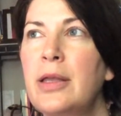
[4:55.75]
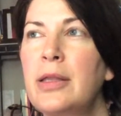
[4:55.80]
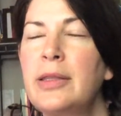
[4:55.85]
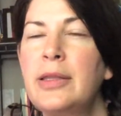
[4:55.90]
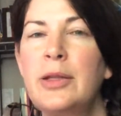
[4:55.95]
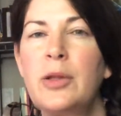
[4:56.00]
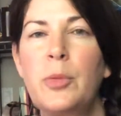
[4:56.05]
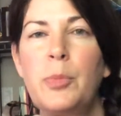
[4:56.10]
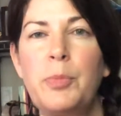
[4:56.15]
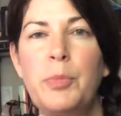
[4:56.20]

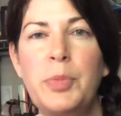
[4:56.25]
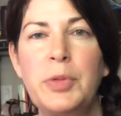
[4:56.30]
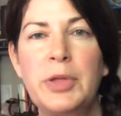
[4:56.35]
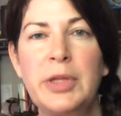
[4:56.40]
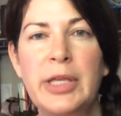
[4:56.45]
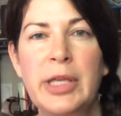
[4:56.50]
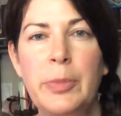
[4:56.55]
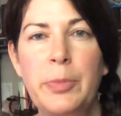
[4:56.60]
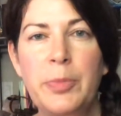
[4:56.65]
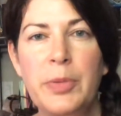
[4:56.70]
little
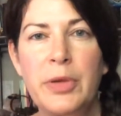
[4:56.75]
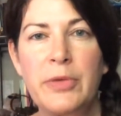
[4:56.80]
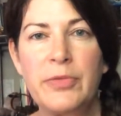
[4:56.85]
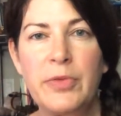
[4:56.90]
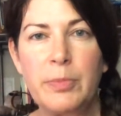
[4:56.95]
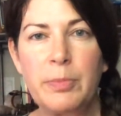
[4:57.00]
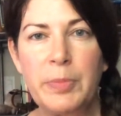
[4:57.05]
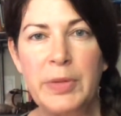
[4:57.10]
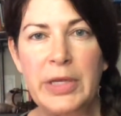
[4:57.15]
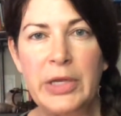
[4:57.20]
blip of
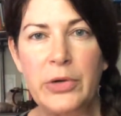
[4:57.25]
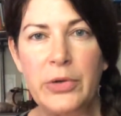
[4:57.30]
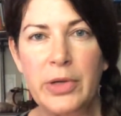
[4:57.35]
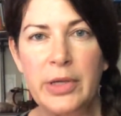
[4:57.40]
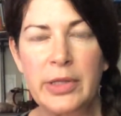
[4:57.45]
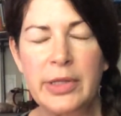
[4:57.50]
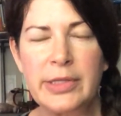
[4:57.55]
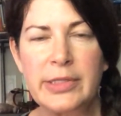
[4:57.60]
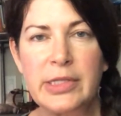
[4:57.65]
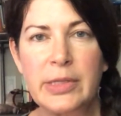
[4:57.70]

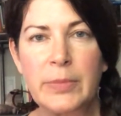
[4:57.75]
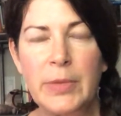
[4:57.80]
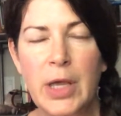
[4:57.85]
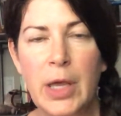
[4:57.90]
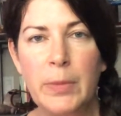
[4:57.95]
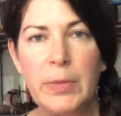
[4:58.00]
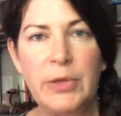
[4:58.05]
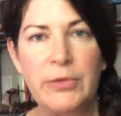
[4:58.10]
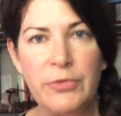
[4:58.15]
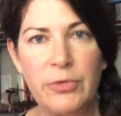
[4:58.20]
imperialism
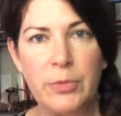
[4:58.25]
coming